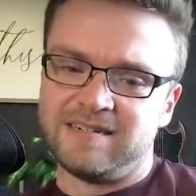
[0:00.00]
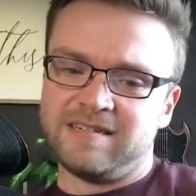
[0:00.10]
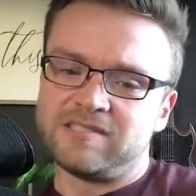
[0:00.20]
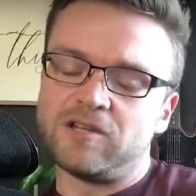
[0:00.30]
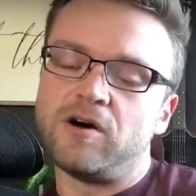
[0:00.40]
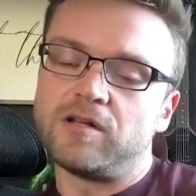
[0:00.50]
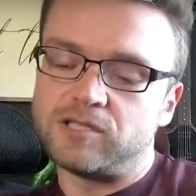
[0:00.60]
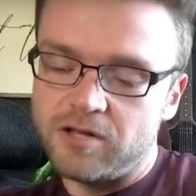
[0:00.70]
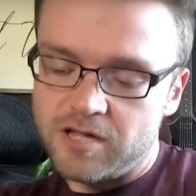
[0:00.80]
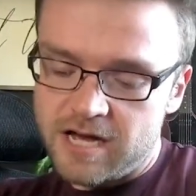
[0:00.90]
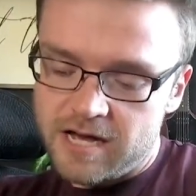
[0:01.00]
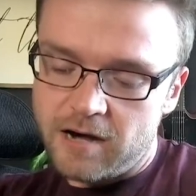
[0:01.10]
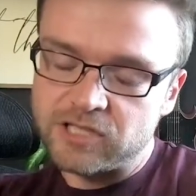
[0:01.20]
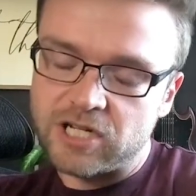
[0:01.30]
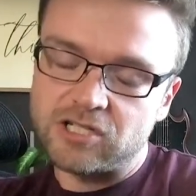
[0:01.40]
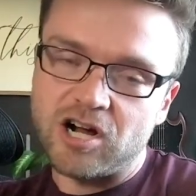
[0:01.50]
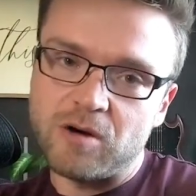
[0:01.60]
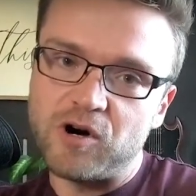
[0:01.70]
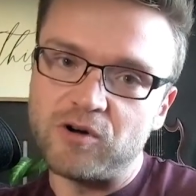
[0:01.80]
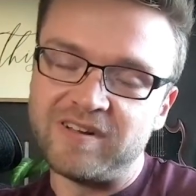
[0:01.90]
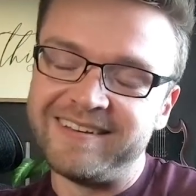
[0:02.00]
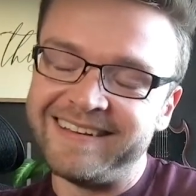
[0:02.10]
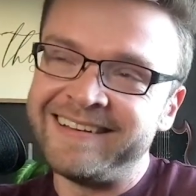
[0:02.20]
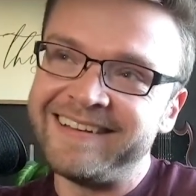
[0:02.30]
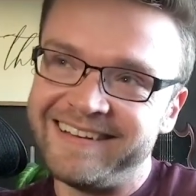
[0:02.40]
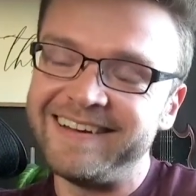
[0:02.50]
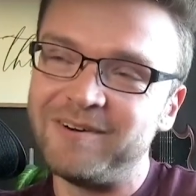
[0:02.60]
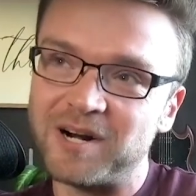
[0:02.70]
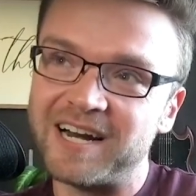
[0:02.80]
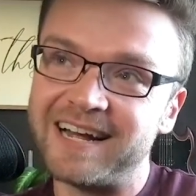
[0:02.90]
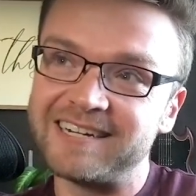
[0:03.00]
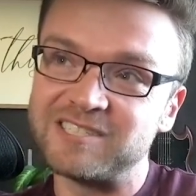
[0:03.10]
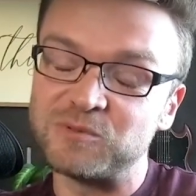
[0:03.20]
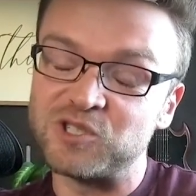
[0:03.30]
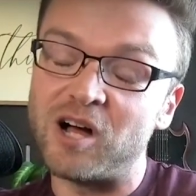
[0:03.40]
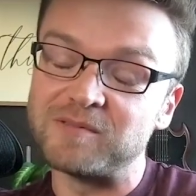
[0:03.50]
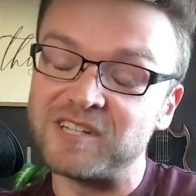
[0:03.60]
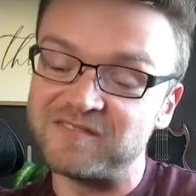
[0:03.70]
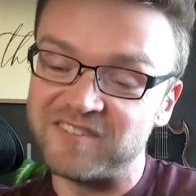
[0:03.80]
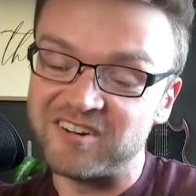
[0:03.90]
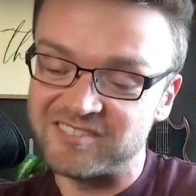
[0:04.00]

me. So, so the, I was going to talk about, we're going to get into some shop stuff here.